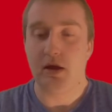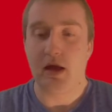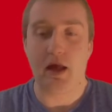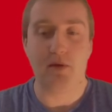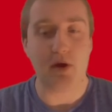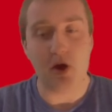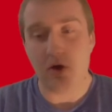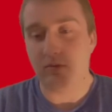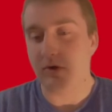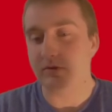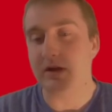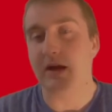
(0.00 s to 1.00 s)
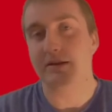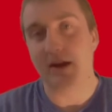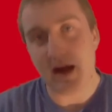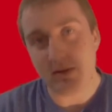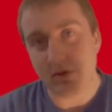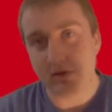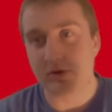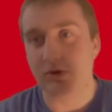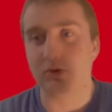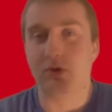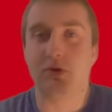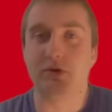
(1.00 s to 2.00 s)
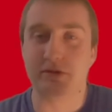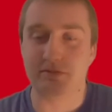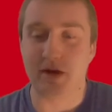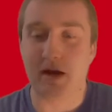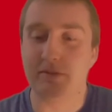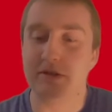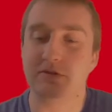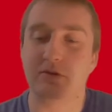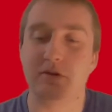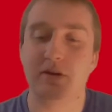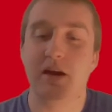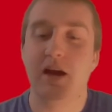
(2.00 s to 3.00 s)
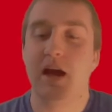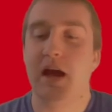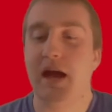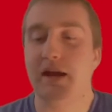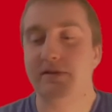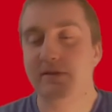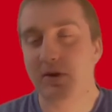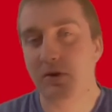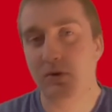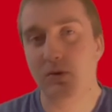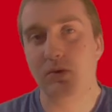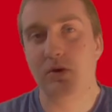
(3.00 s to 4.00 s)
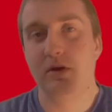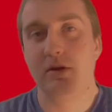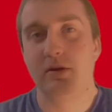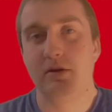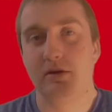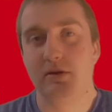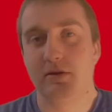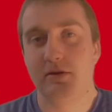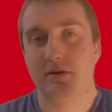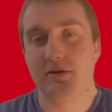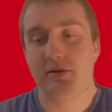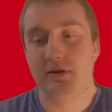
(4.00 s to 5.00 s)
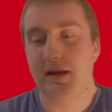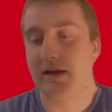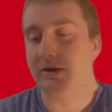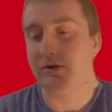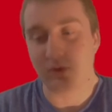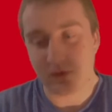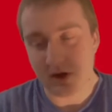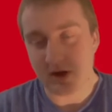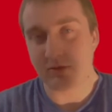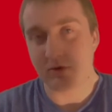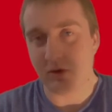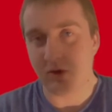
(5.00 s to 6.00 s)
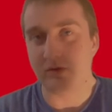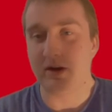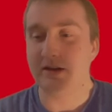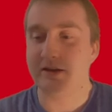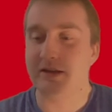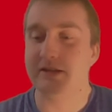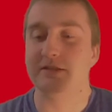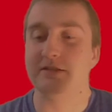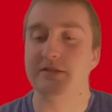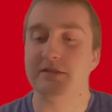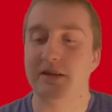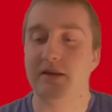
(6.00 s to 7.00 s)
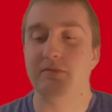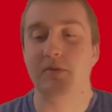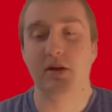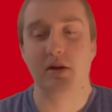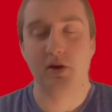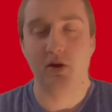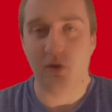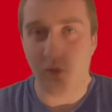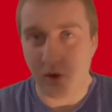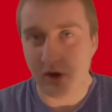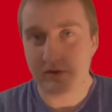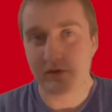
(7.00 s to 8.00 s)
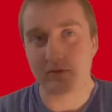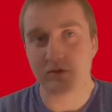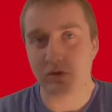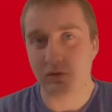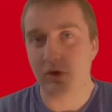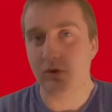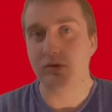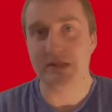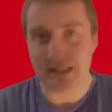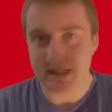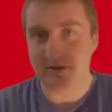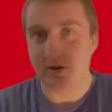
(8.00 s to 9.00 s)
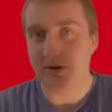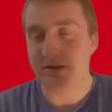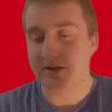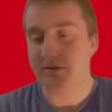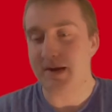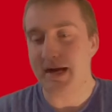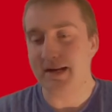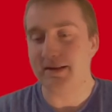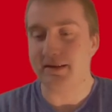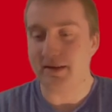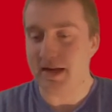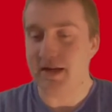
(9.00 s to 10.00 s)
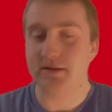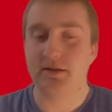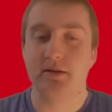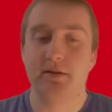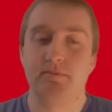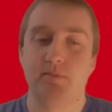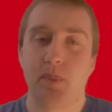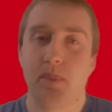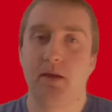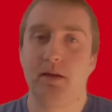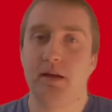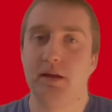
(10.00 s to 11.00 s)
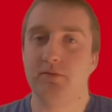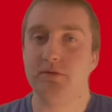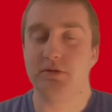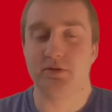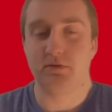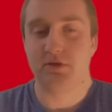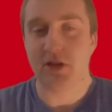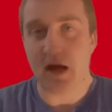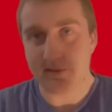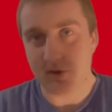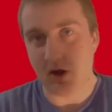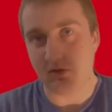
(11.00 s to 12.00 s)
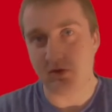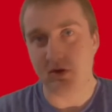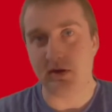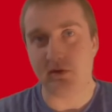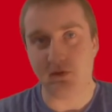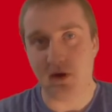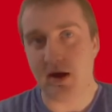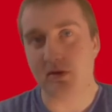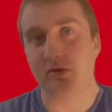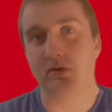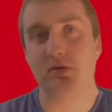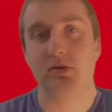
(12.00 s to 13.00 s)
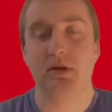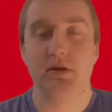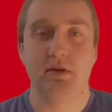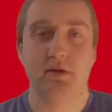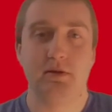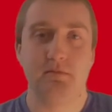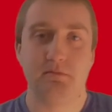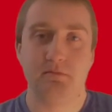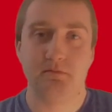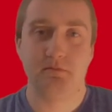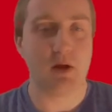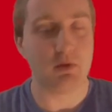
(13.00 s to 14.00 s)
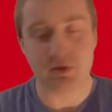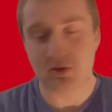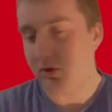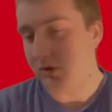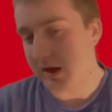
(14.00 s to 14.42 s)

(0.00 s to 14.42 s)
And we almost, on top of the two goals Mbappe scored, had two incredible overhead kicks in this game. One from Giroud did go into the back of the net. it was chopped off for a foul. There was the whole